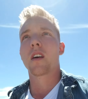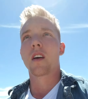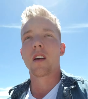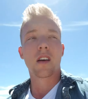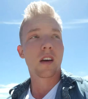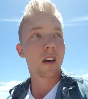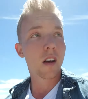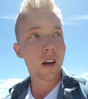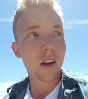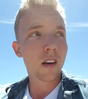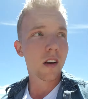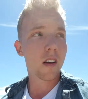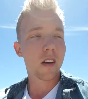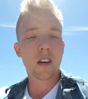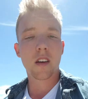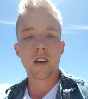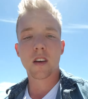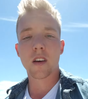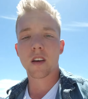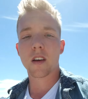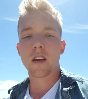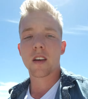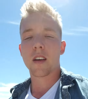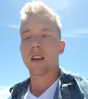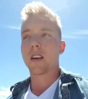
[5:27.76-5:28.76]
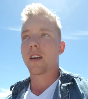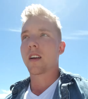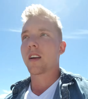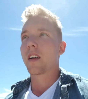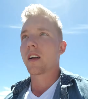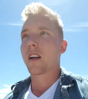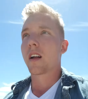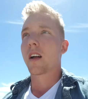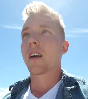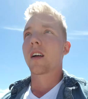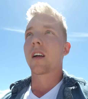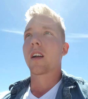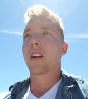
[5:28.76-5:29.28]

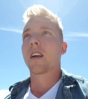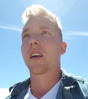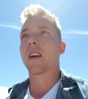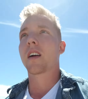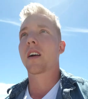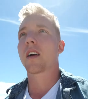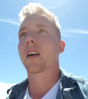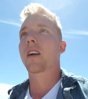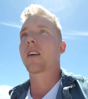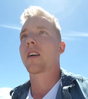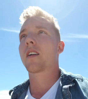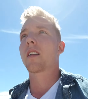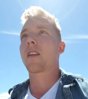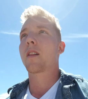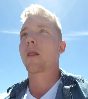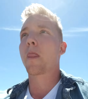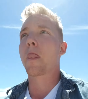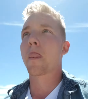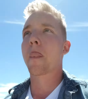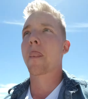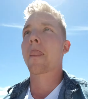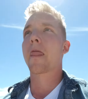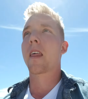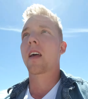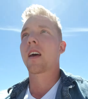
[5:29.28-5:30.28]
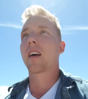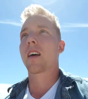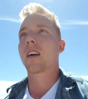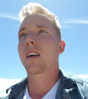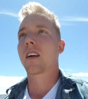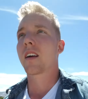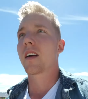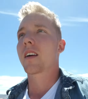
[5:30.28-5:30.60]
(silence)